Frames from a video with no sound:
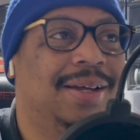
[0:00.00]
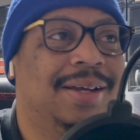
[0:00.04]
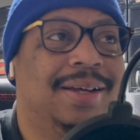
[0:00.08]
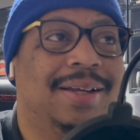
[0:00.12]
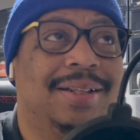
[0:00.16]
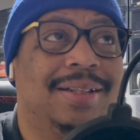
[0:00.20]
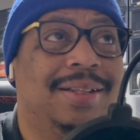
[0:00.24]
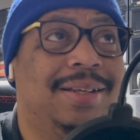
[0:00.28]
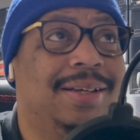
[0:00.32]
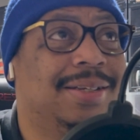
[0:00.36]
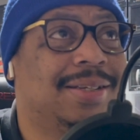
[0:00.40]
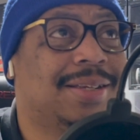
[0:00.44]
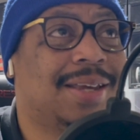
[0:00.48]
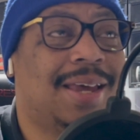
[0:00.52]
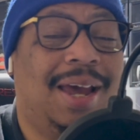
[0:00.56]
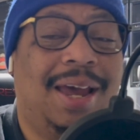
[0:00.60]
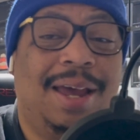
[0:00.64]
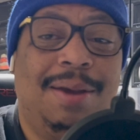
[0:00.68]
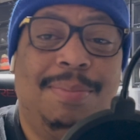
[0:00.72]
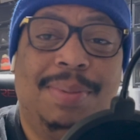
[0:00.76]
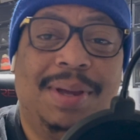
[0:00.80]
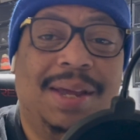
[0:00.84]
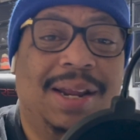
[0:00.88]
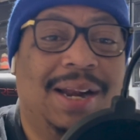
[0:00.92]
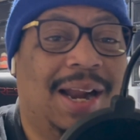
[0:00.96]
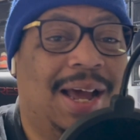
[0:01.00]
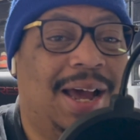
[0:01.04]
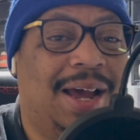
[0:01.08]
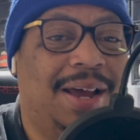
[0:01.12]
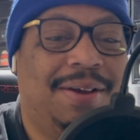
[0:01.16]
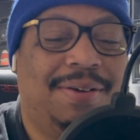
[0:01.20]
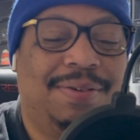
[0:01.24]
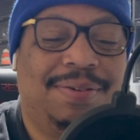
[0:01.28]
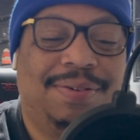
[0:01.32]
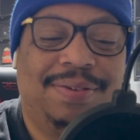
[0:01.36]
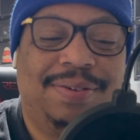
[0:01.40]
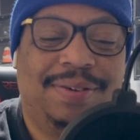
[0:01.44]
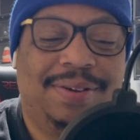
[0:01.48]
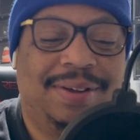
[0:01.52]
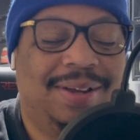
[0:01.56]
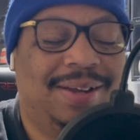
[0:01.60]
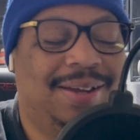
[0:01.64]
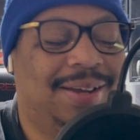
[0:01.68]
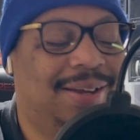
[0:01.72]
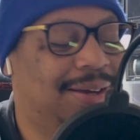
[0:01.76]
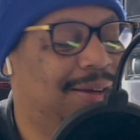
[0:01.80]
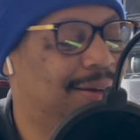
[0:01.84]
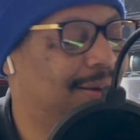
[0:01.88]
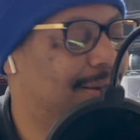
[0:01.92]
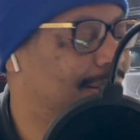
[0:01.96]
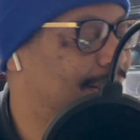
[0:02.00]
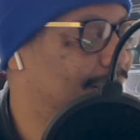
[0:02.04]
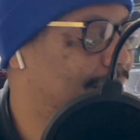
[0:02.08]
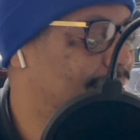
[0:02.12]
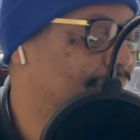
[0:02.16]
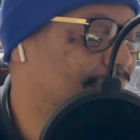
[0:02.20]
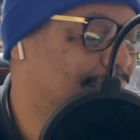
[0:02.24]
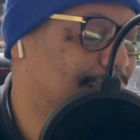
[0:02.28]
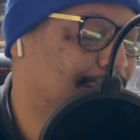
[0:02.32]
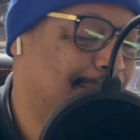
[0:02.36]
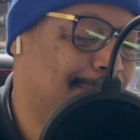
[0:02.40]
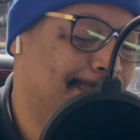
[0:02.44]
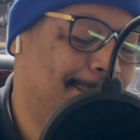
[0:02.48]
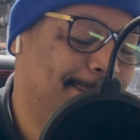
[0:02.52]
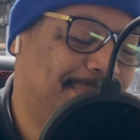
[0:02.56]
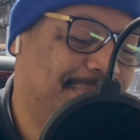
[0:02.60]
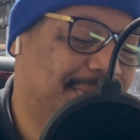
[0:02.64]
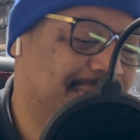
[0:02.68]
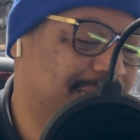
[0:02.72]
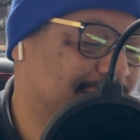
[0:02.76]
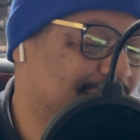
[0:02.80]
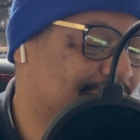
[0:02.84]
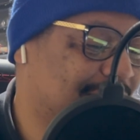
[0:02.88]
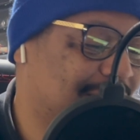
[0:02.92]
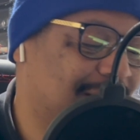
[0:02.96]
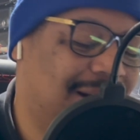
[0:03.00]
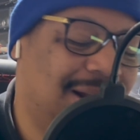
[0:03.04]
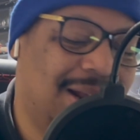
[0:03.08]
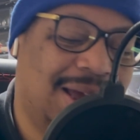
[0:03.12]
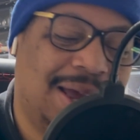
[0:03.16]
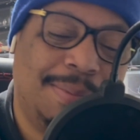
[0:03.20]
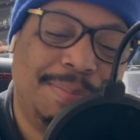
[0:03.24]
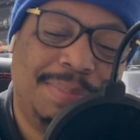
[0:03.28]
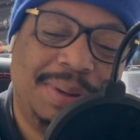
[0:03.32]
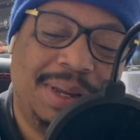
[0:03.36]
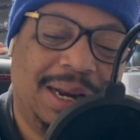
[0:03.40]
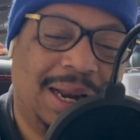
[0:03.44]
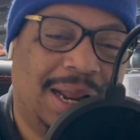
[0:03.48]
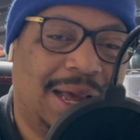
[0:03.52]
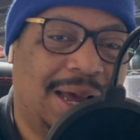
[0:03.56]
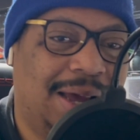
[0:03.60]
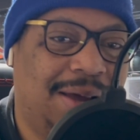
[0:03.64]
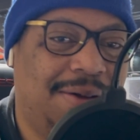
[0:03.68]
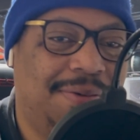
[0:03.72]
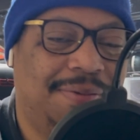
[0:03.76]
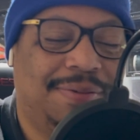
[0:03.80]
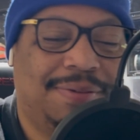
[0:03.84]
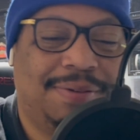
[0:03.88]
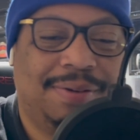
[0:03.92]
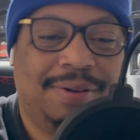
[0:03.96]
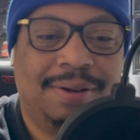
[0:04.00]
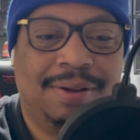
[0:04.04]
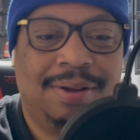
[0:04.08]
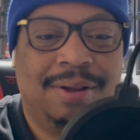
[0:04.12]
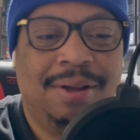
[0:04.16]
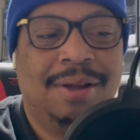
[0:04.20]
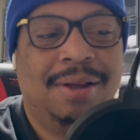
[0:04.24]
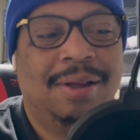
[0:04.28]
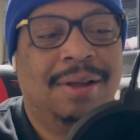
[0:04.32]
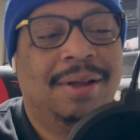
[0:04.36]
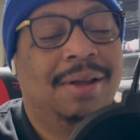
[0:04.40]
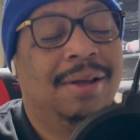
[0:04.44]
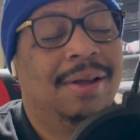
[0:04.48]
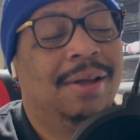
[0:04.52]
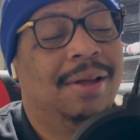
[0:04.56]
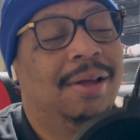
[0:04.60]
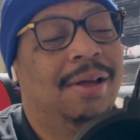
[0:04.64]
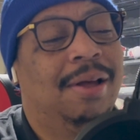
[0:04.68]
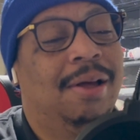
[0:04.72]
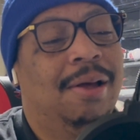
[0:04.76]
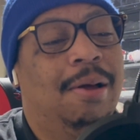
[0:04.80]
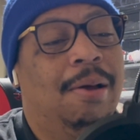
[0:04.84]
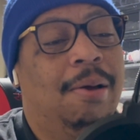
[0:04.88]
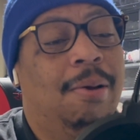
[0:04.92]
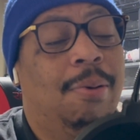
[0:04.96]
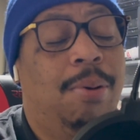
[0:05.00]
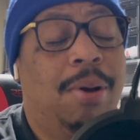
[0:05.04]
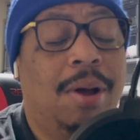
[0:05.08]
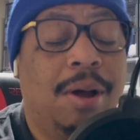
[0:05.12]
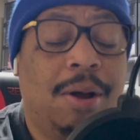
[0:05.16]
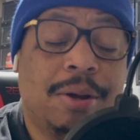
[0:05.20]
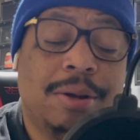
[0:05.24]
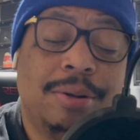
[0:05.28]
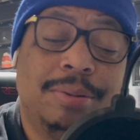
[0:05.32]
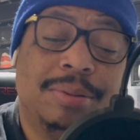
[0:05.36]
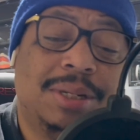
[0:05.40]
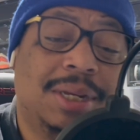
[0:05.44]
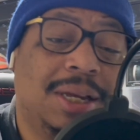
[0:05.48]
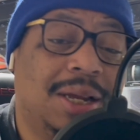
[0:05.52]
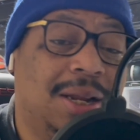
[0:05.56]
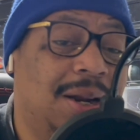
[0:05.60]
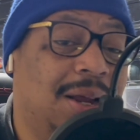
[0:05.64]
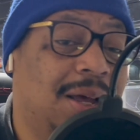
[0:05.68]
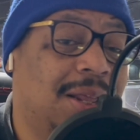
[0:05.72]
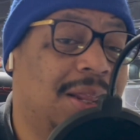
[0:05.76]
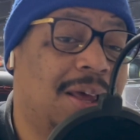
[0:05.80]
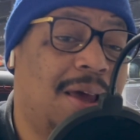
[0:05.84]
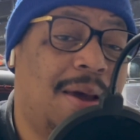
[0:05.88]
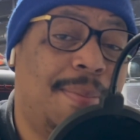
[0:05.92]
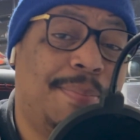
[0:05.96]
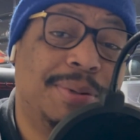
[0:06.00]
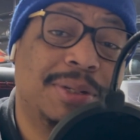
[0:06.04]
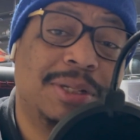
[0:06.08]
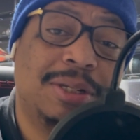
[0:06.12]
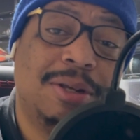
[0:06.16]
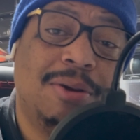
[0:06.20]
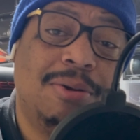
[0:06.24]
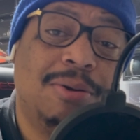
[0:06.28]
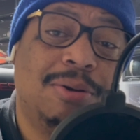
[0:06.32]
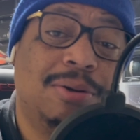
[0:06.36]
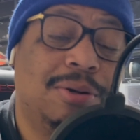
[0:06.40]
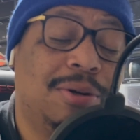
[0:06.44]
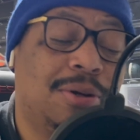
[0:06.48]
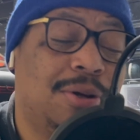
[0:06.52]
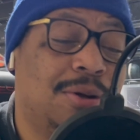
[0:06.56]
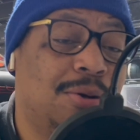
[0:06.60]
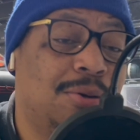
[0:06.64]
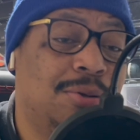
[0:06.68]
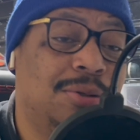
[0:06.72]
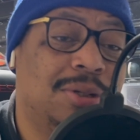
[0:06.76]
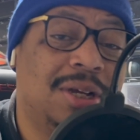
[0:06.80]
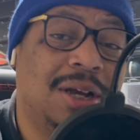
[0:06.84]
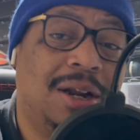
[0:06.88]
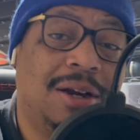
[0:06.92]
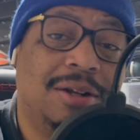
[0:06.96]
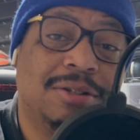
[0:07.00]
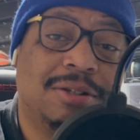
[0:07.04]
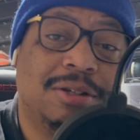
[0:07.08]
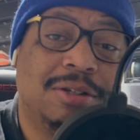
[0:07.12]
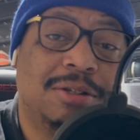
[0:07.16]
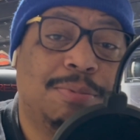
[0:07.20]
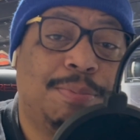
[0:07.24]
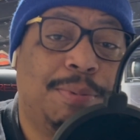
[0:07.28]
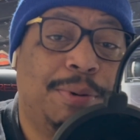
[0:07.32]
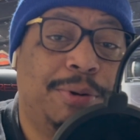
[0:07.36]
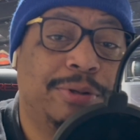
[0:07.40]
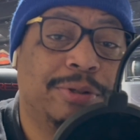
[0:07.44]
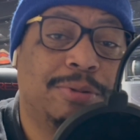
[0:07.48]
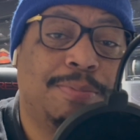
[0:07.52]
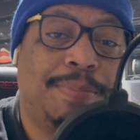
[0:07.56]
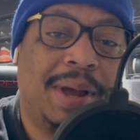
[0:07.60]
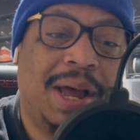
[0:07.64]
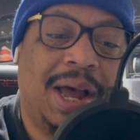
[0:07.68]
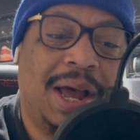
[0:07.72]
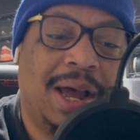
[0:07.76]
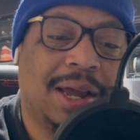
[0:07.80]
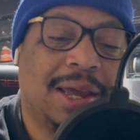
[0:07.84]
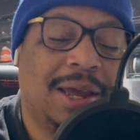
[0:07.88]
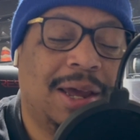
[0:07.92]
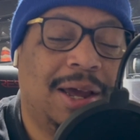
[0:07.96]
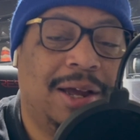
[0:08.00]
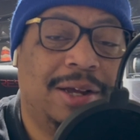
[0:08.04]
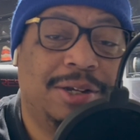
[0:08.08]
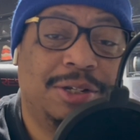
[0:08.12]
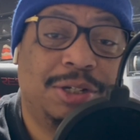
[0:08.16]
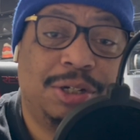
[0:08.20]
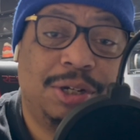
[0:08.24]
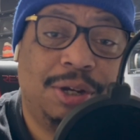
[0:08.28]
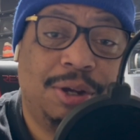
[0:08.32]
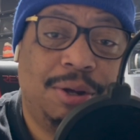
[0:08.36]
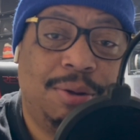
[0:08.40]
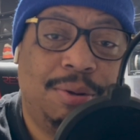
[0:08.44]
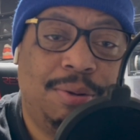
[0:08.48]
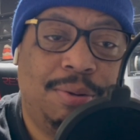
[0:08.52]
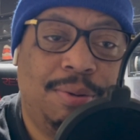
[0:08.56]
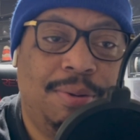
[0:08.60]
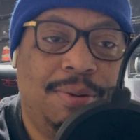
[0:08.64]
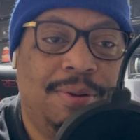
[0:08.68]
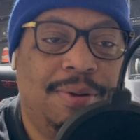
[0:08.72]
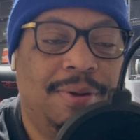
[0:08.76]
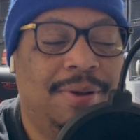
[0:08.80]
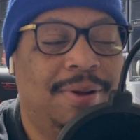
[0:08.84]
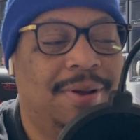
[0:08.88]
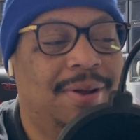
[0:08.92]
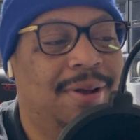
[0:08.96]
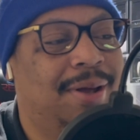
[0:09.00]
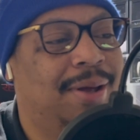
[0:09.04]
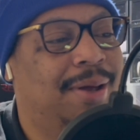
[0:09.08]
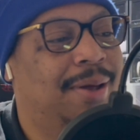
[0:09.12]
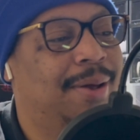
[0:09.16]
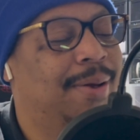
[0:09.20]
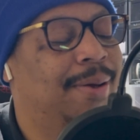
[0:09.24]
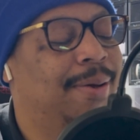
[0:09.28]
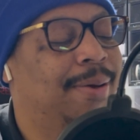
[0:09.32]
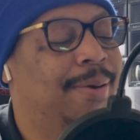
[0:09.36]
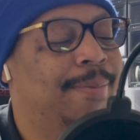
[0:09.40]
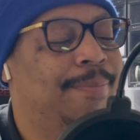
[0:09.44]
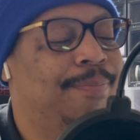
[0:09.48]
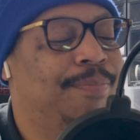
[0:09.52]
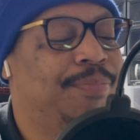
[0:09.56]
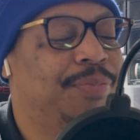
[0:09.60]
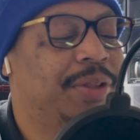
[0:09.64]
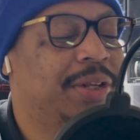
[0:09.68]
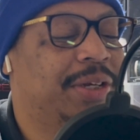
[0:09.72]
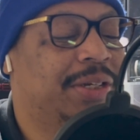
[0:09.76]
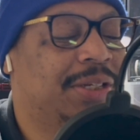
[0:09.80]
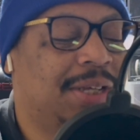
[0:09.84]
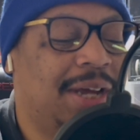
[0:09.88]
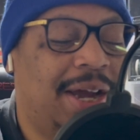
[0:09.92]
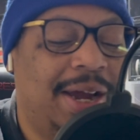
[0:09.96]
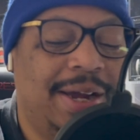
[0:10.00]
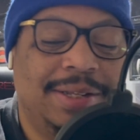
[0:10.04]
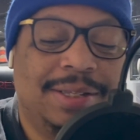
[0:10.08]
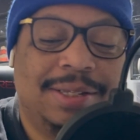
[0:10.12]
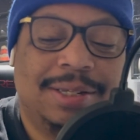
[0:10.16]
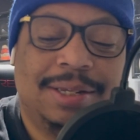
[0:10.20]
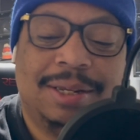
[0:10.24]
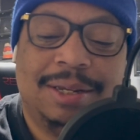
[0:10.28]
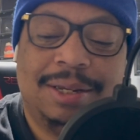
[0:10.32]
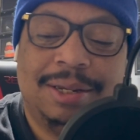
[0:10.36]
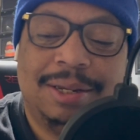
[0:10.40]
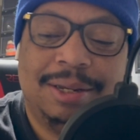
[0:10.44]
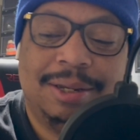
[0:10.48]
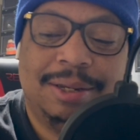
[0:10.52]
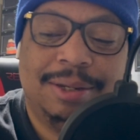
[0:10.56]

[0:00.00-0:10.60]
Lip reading: This can't be life. This cannot be life. Welcome to another episode of the Goon Intelligence Sports Podcast Show. The Saints.